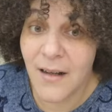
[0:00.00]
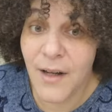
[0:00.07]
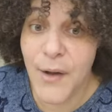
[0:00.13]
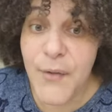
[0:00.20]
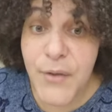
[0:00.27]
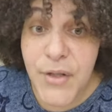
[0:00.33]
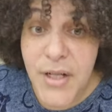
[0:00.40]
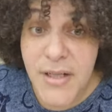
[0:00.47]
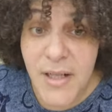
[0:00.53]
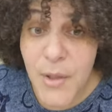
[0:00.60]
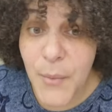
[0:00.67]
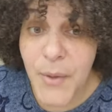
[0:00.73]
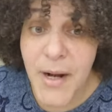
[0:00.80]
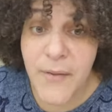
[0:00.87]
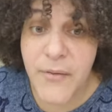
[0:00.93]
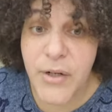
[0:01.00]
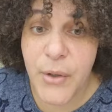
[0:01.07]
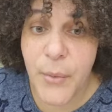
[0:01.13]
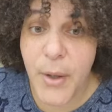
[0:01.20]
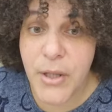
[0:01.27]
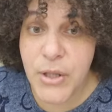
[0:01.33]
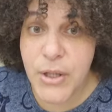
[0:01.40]
Uh, does anyone have any
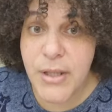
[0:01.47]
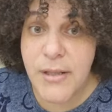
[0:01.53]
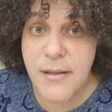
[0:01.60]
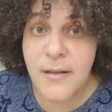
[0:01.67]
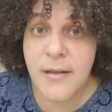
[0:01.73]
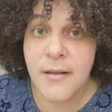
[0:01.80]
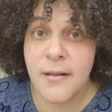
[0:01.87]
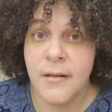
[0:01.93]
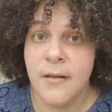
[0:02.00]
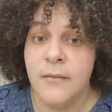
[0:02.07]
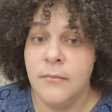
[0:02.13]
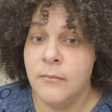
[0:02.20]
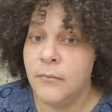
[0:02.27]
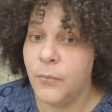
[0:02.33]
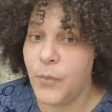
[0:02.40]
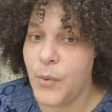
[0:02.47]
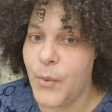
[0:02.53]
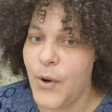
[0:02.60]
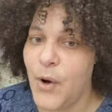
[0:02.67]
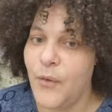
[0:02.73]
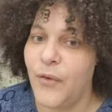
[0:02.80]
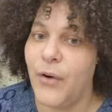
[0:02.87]
questions? We
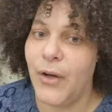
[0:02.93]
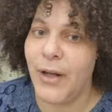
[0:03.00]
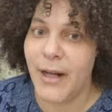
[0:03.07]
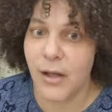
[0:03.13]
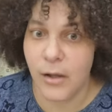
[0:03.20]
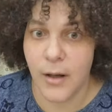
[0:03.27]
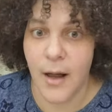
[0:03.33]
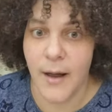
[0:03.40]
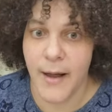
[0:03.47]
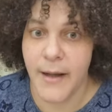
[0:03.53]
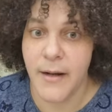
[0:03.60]
went over like a lot.